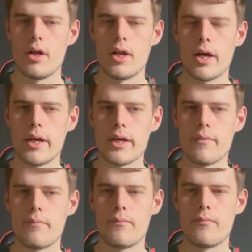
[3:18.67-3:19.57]
Like,
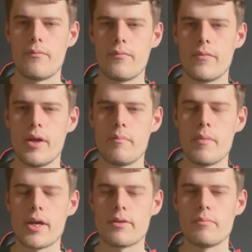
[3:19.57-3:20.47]
it
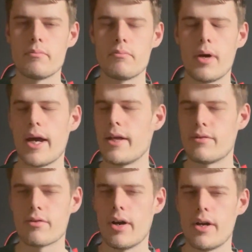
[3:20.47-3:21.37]
makes my head
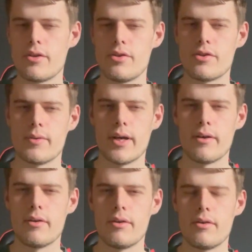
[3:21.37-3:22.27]
scratch and just be
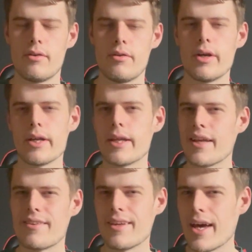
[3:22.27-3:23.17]
like, really?
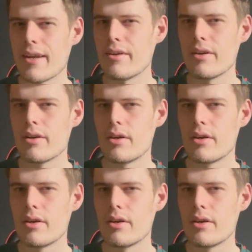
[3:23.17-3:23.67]
That's the end?